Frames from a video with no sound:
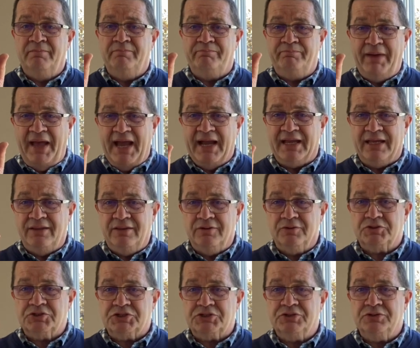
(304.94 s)
back in
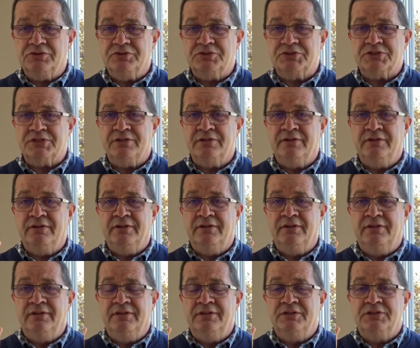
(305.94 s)
those shoes,
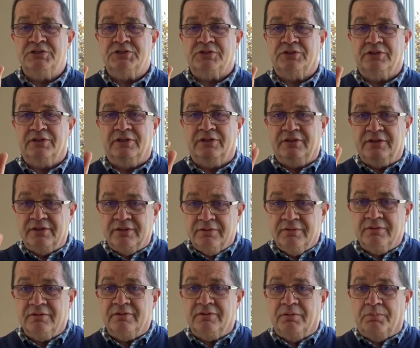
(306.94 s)
so that
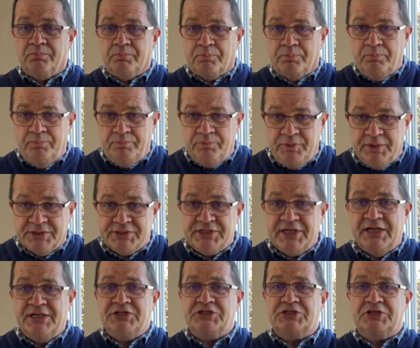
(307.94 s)
the
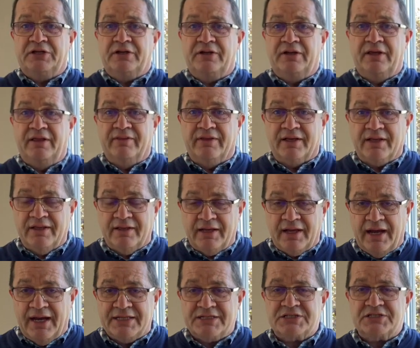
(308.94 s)
tension and the
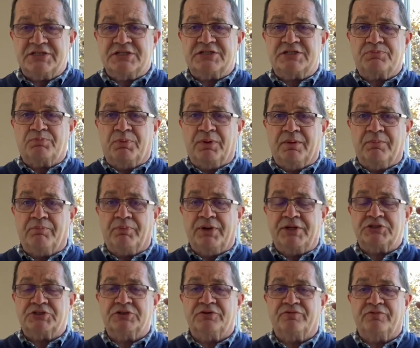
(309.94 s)
constant spring
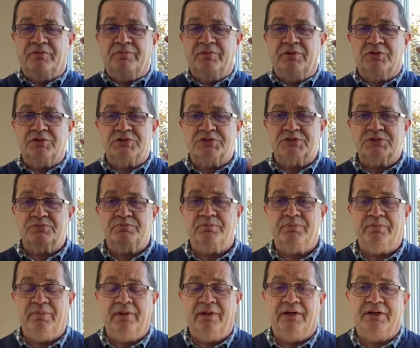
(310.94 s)
pressure from those
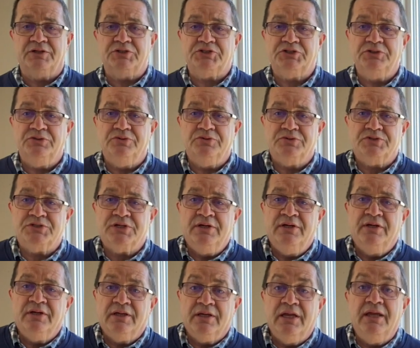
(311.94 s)
shoes
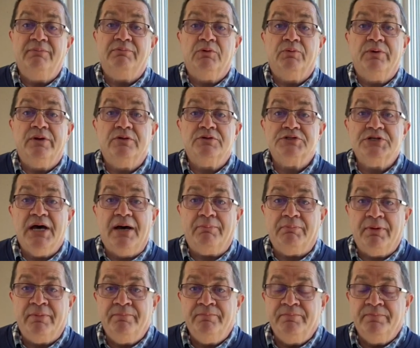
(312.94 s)
keep the windows
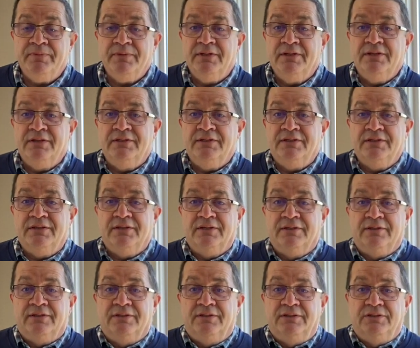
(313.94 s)
up.
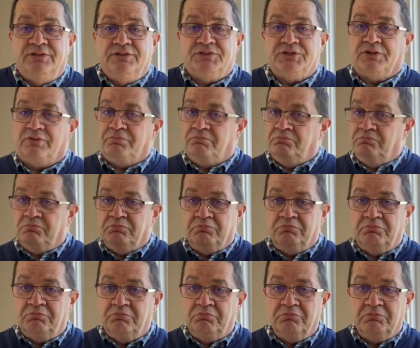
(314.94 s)
So
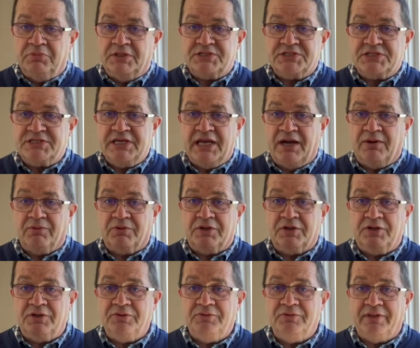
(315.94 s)
let's see how we're
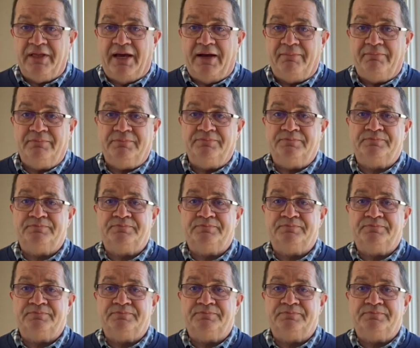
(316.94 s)
going to do that.